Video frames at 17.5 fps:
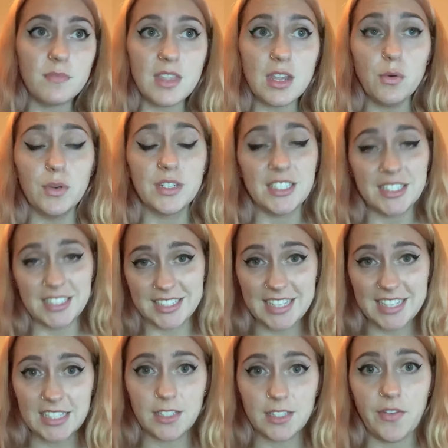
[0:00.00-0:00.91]
which is
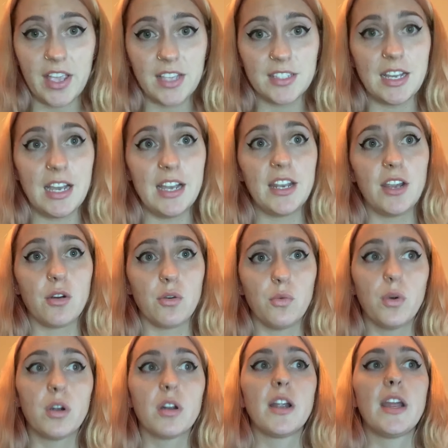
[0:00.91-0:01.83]
excessive anxiety or
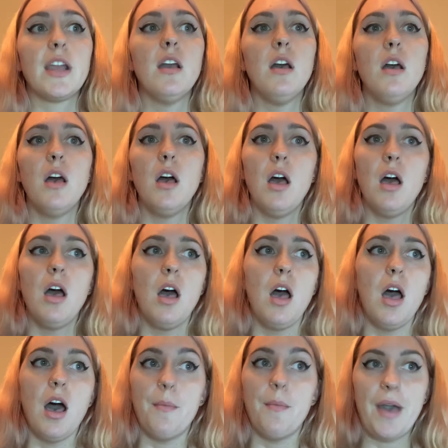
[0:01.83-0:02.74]
worry
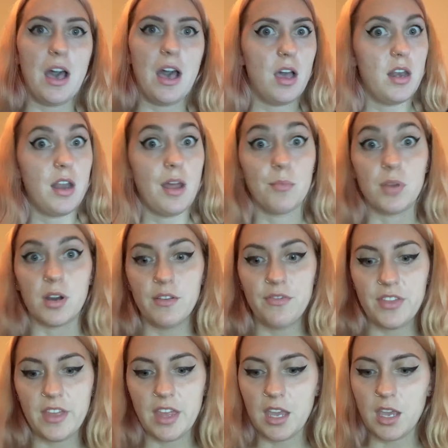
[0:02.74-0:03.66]
about a number of
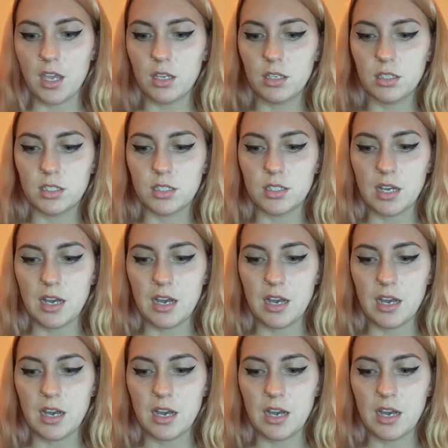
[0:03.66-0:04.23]
things,